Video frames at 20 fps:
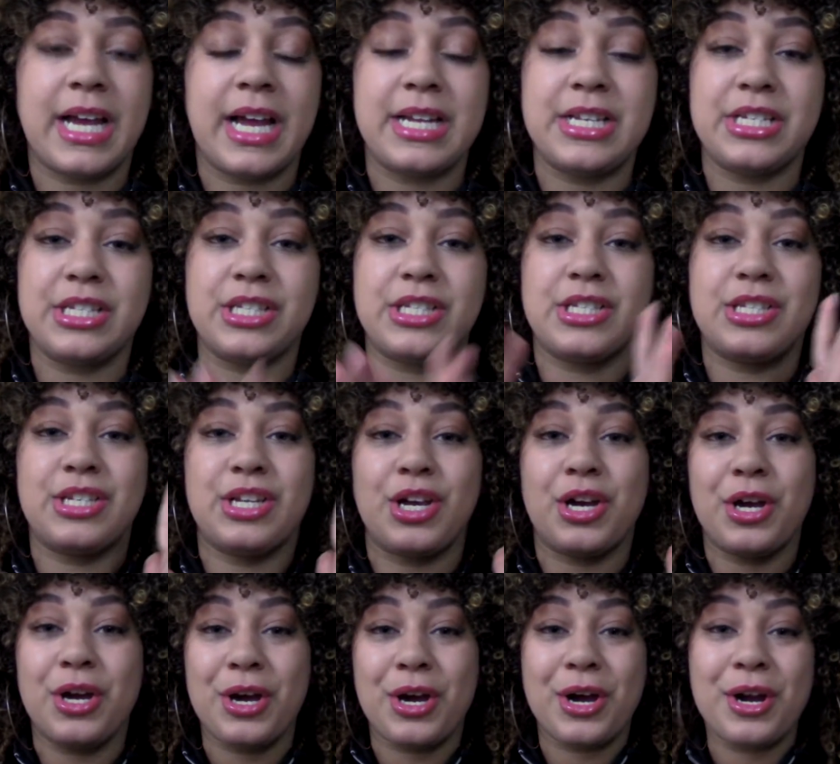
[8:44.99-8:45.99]
I just
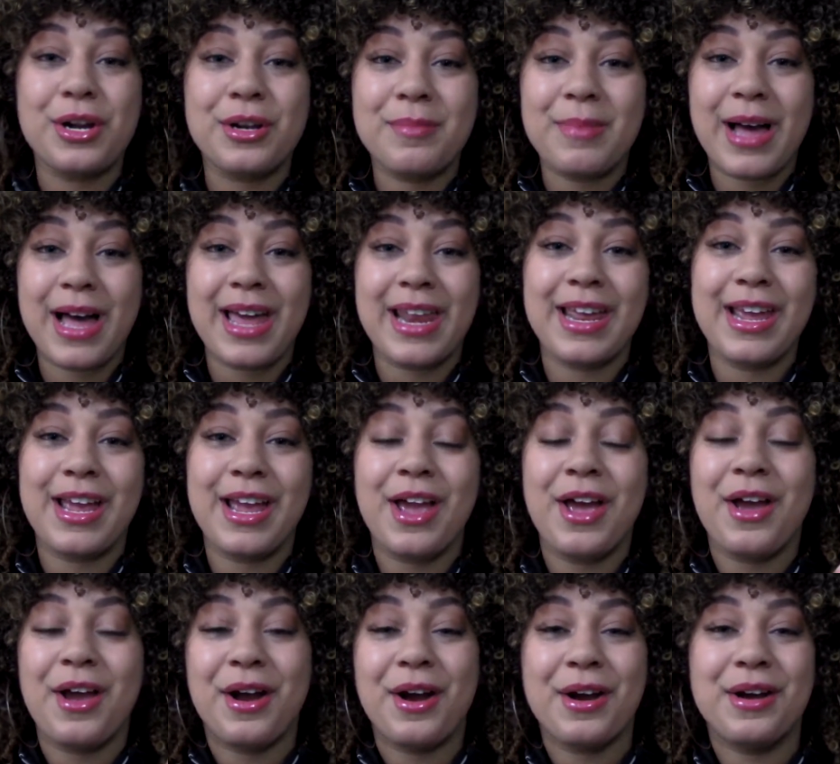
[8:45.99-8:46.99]
heard about it,
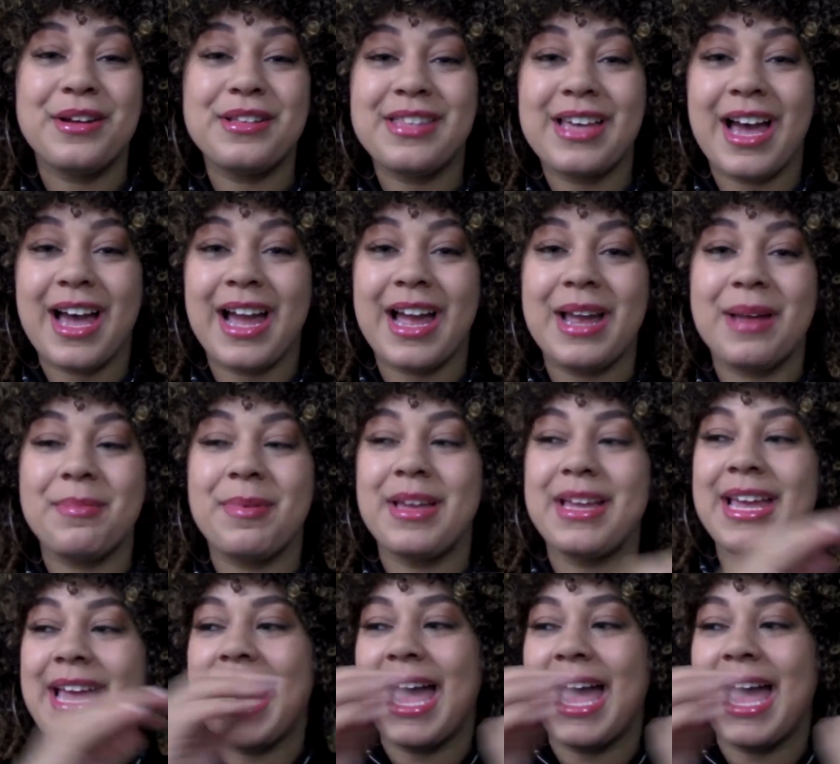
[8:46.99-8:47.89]
heard the hype,